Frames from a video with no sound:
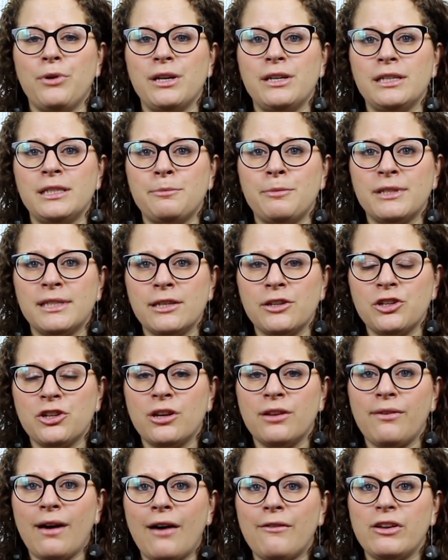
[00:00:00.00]

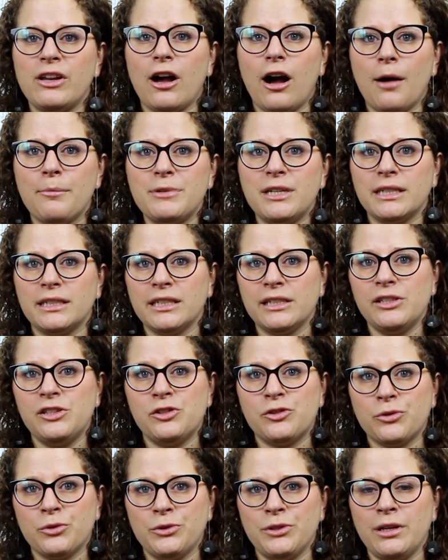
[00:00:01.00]
predisposition of having optic
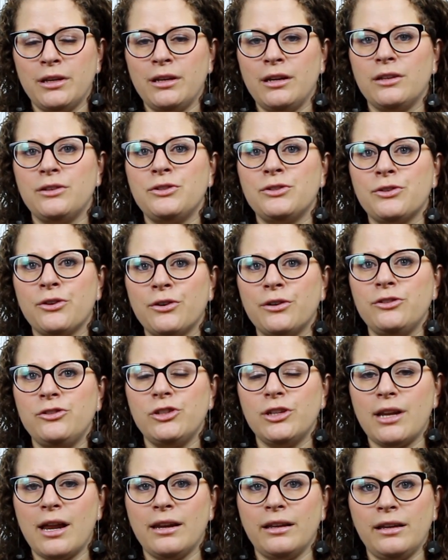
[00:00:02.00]
disc drusen in certain
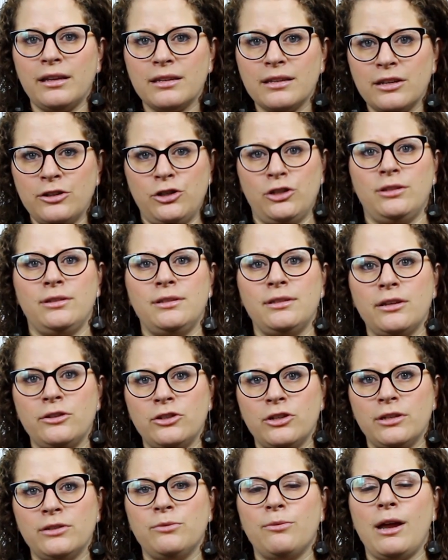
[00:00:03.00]
genetic conditions
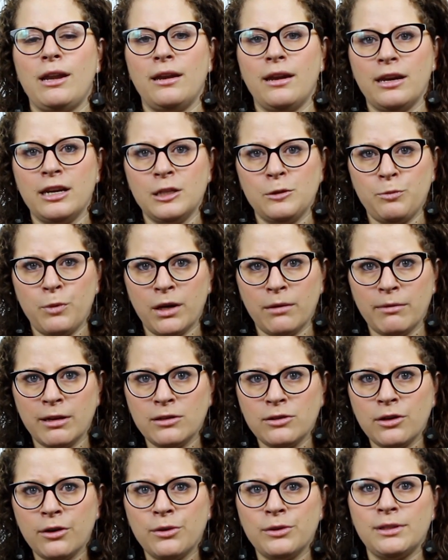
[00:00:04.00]
such as retinitis
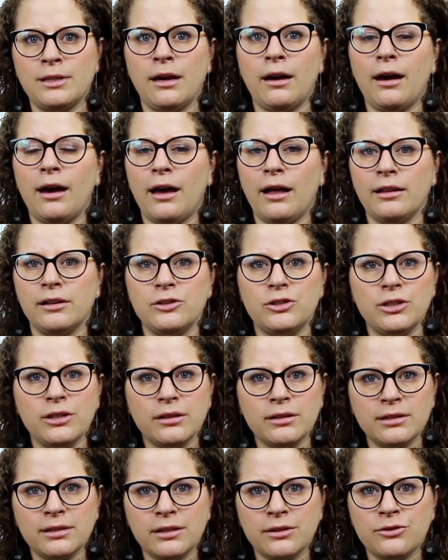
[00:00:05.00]
pigmentosa,
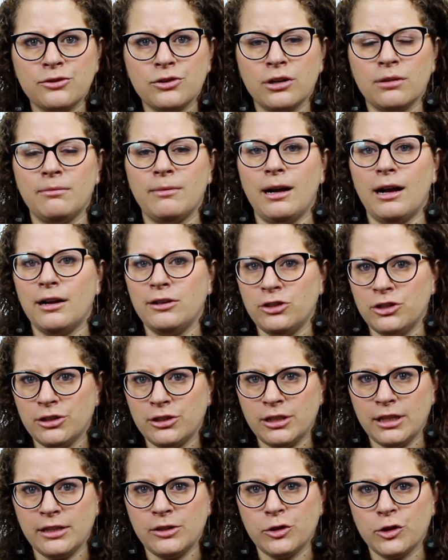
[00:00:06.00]
Alagille syndrome, Usher
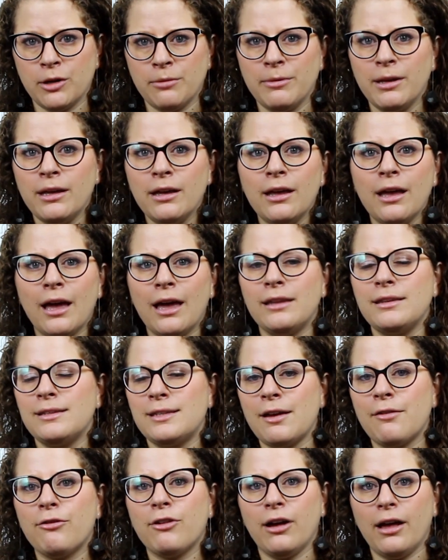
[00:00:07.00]
syndrome, and
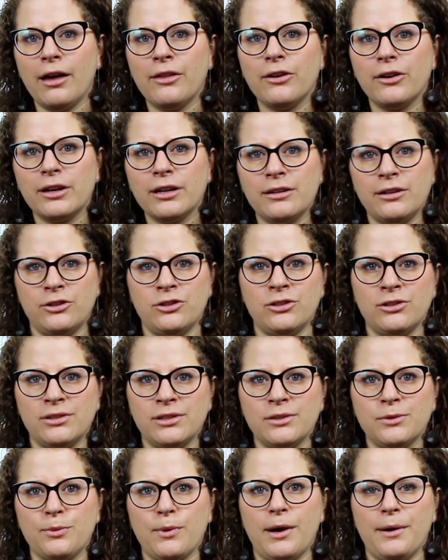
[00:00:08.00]
several other conditions as